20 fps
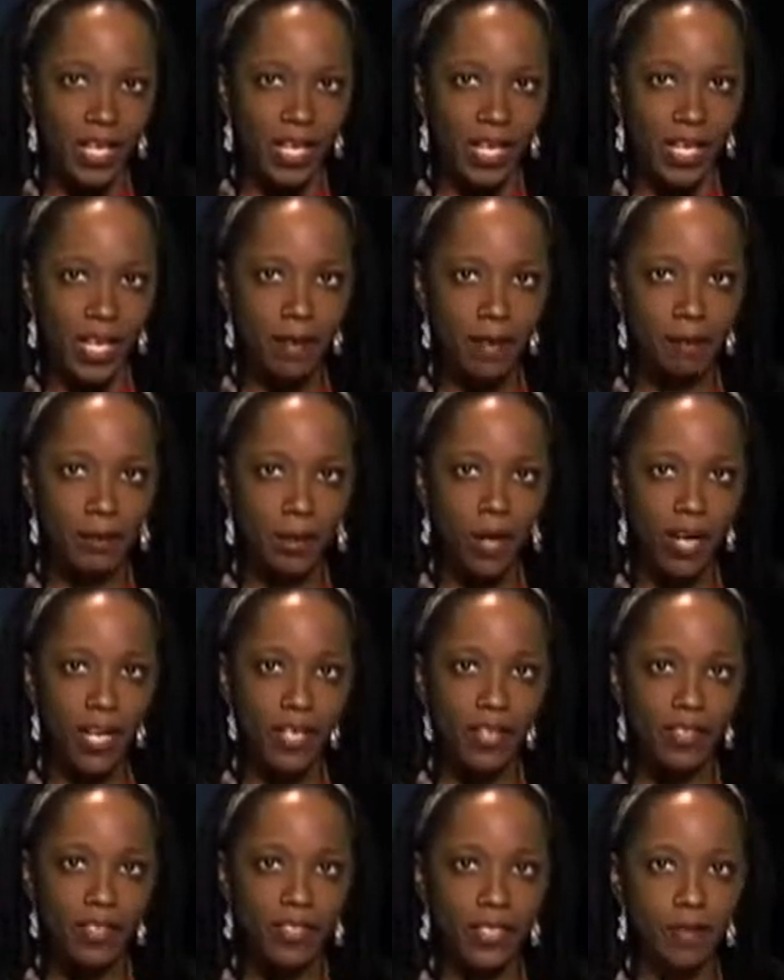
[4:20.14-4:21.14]

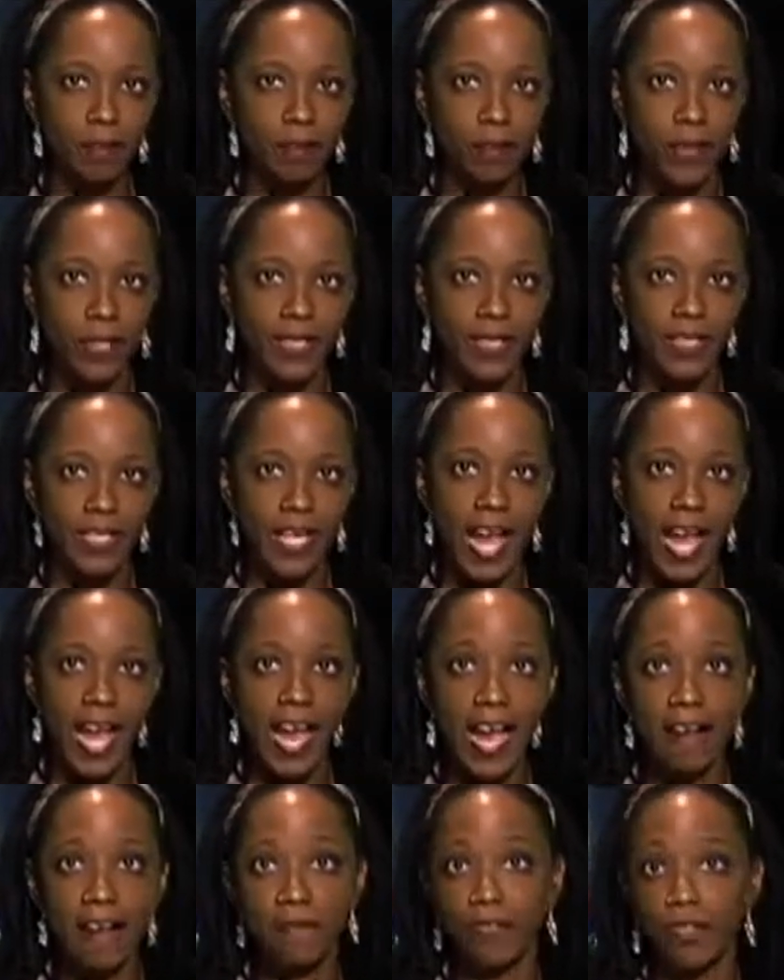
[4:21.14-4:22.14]
Employers in Britain
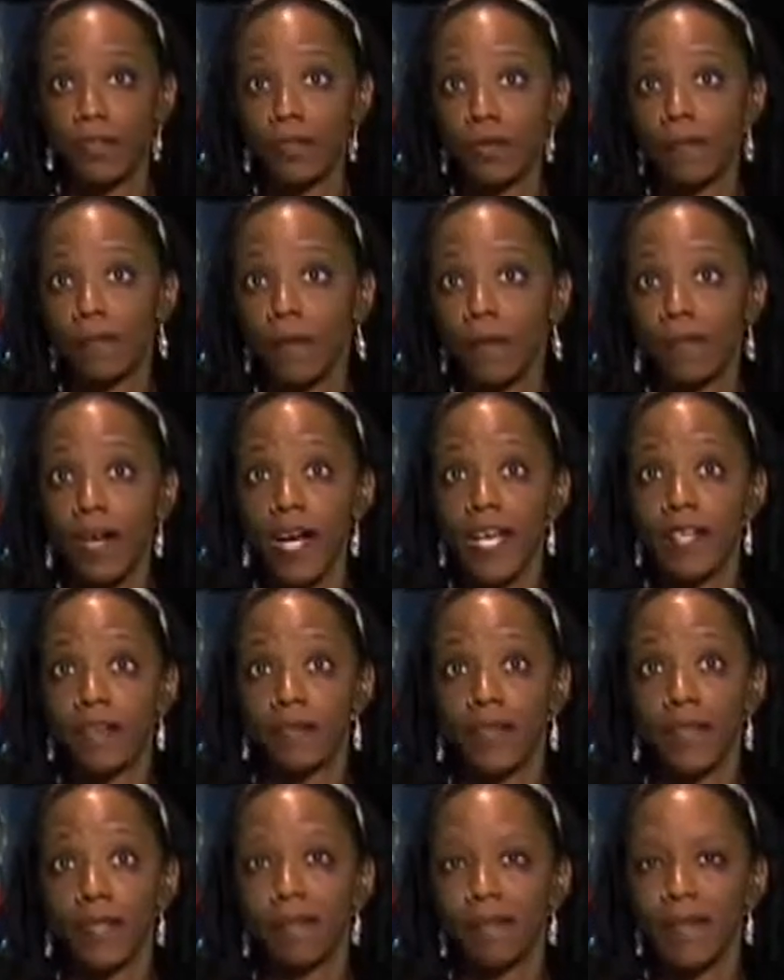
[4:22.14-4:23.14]
have to
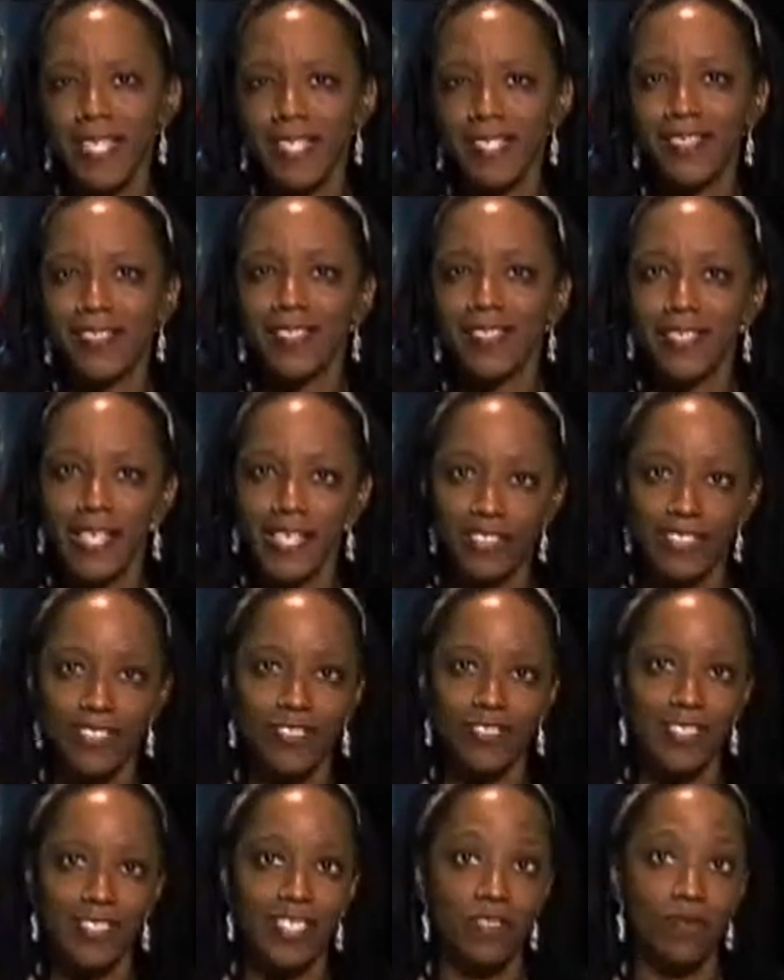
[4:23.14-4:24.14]
provide remedial
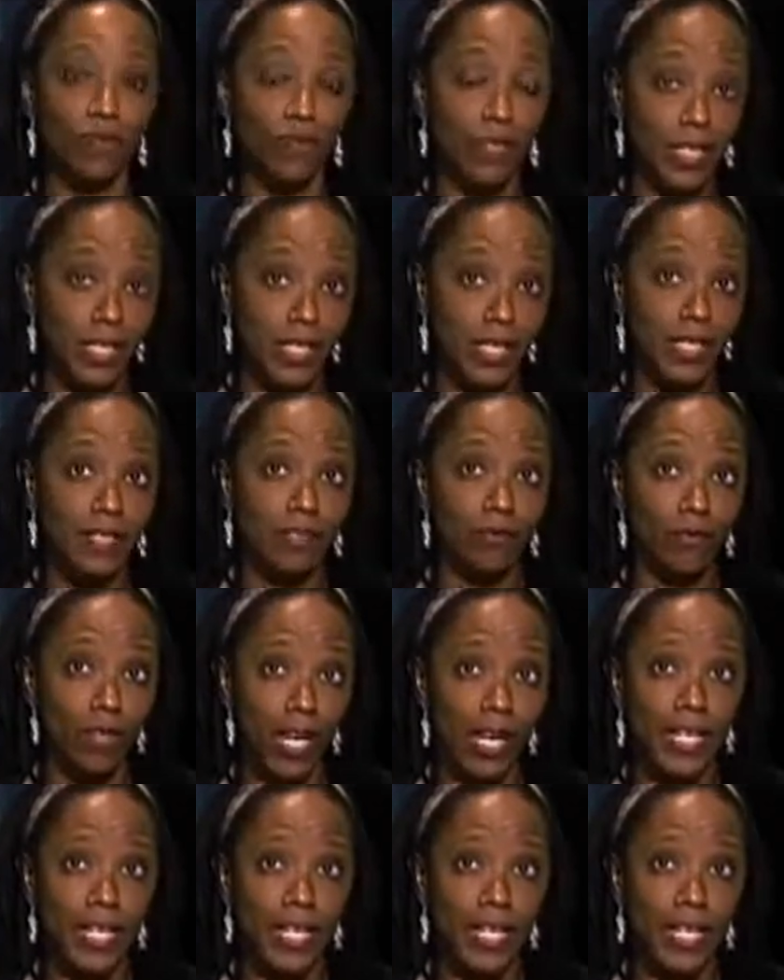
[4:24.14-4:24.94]
lessons in reading,